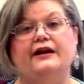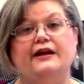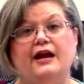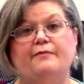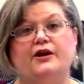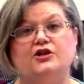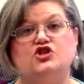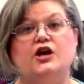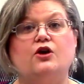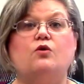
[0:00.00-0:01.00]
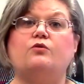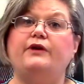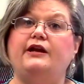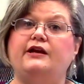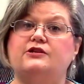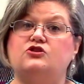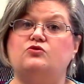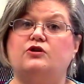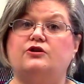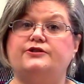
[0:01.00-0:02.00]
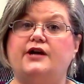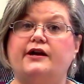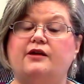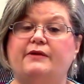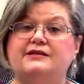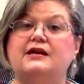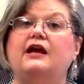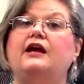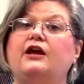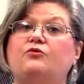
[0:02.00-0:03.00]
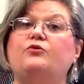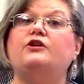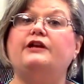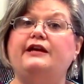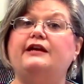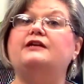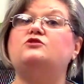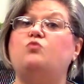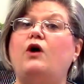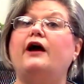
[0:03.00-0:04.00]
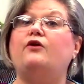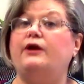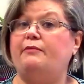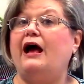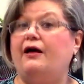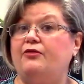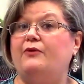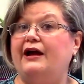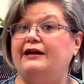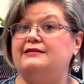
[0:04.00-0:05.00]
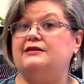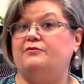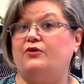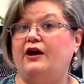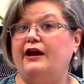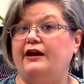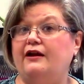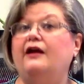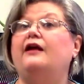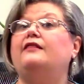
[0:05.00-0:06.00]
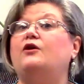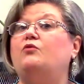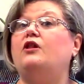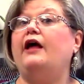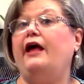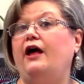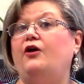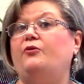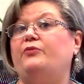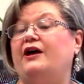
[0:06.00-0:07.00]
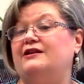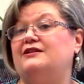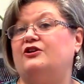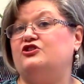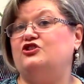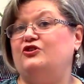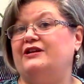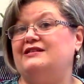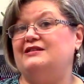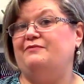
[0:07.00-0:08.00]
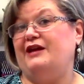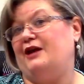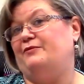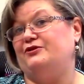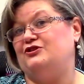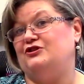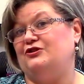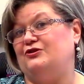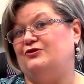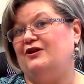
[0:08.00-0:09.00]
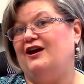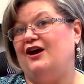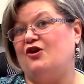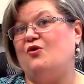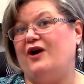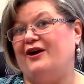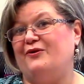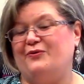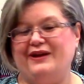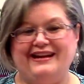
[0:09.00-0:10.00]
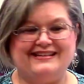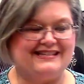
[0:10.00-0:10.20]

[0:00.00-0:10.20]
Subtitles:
a name on a check or reading historical documents. It really is wiring pathways in the brain that will help our students to be able to acquire reading